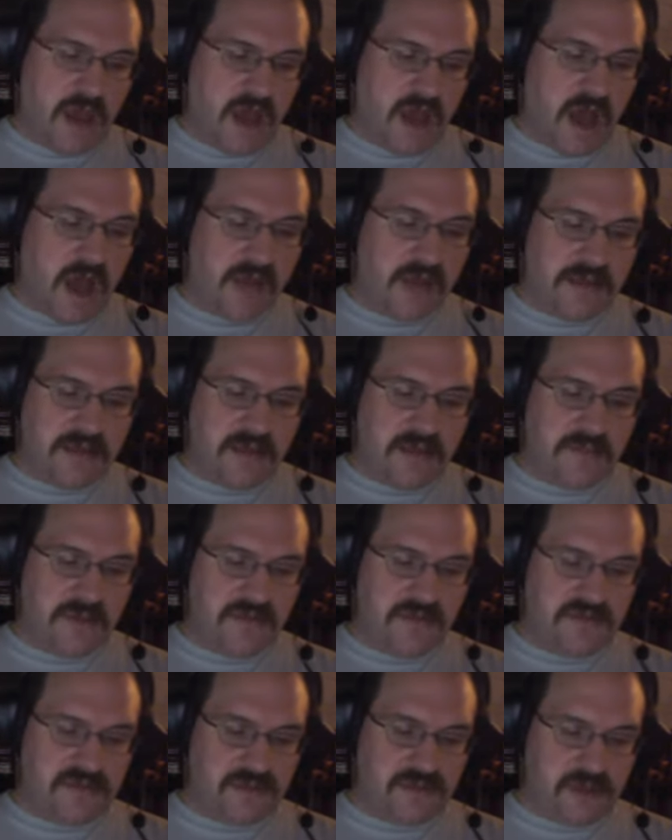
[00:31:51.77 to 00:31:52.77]
Oddly
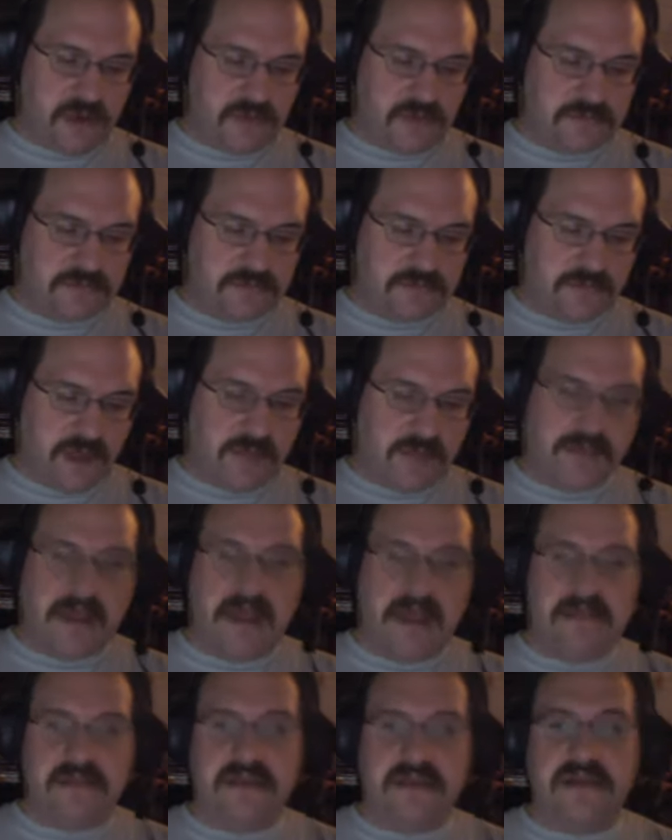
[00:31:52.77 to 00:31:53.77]
amusing note, a
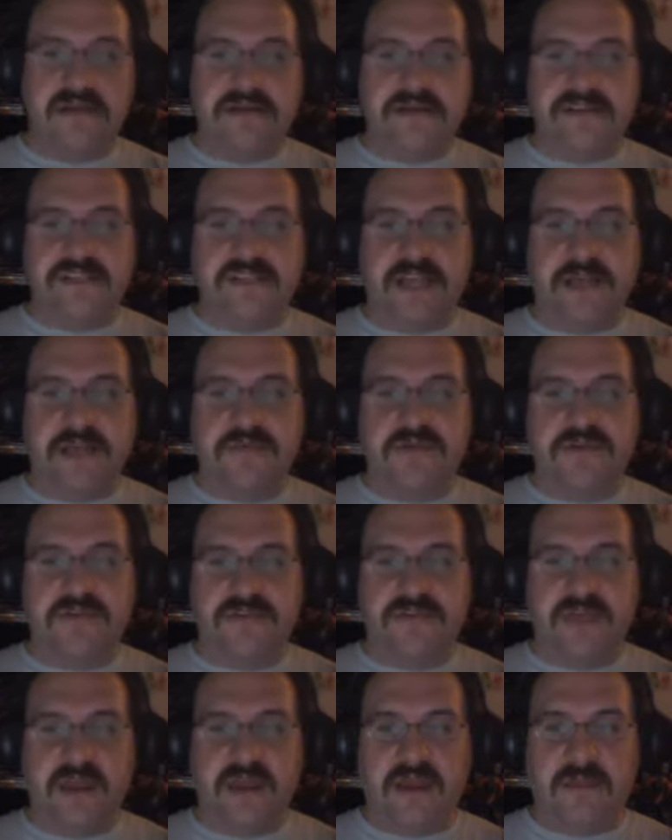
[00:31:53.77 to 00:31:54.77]
man legally changed
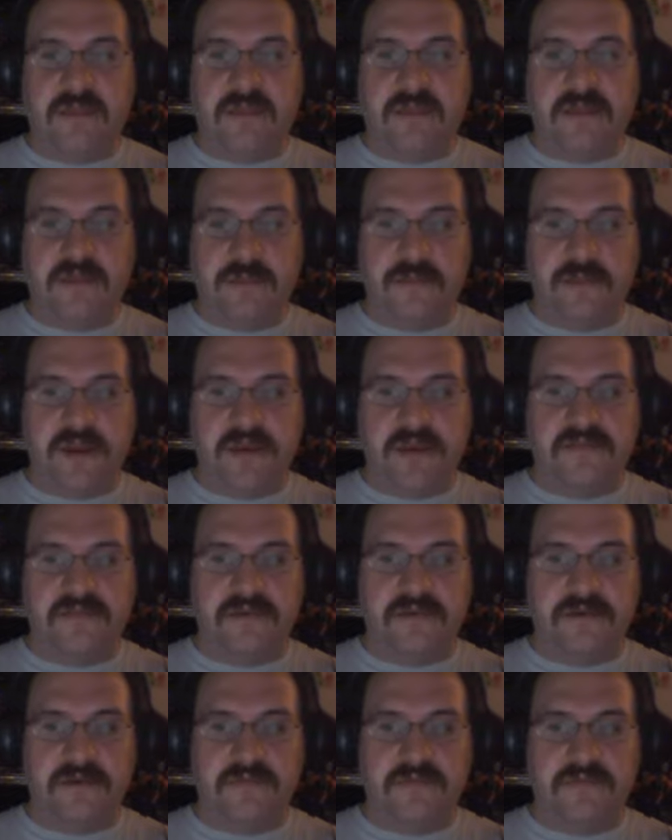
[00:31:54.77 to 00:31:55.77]
his name in
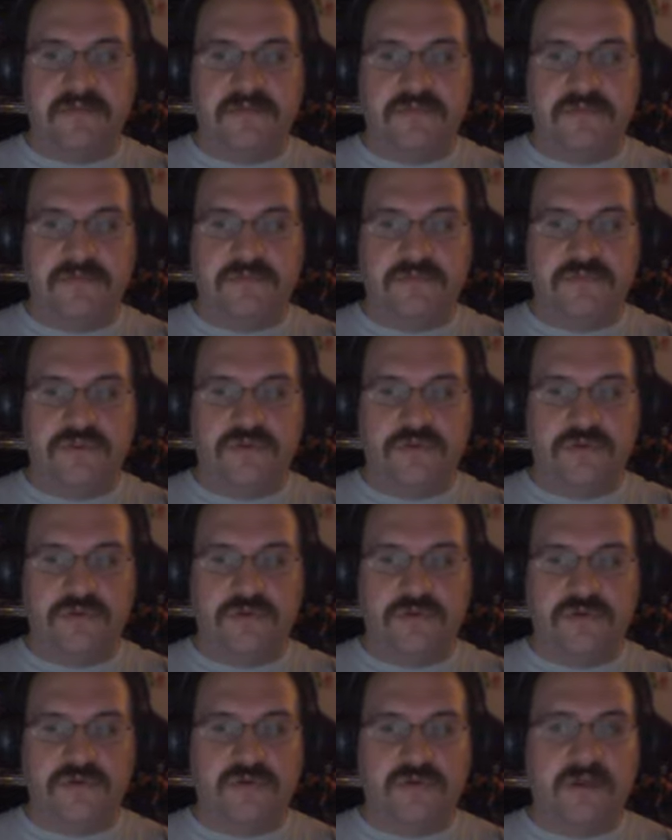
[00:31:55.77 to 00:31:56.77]
Nebraska
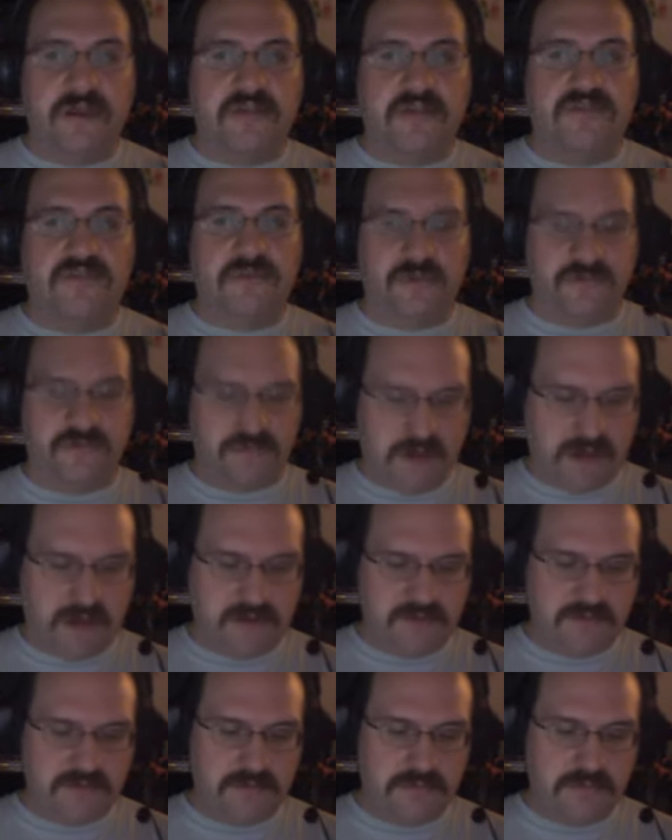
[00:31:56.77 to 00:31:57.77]
to Tyrannosaurus
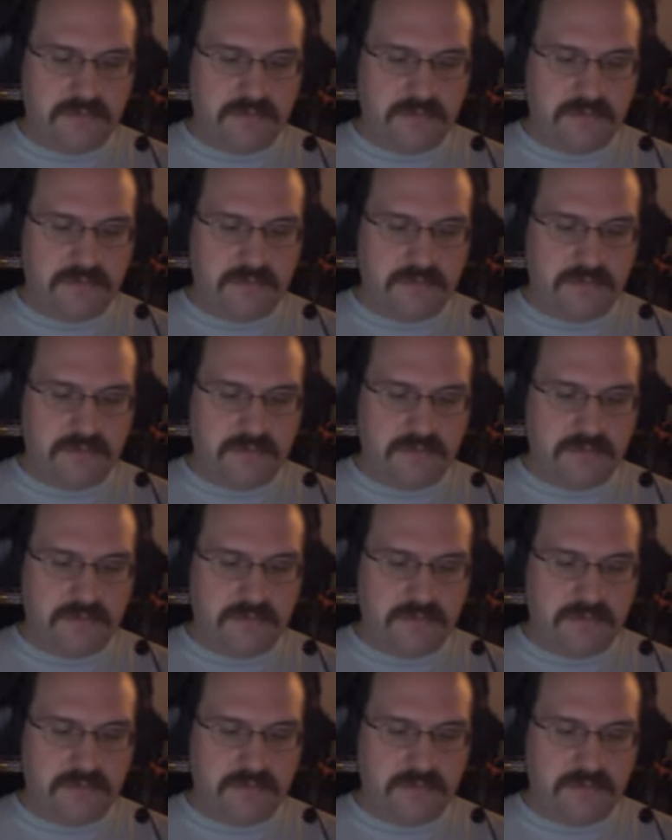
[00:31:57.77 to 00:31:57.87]
Rex.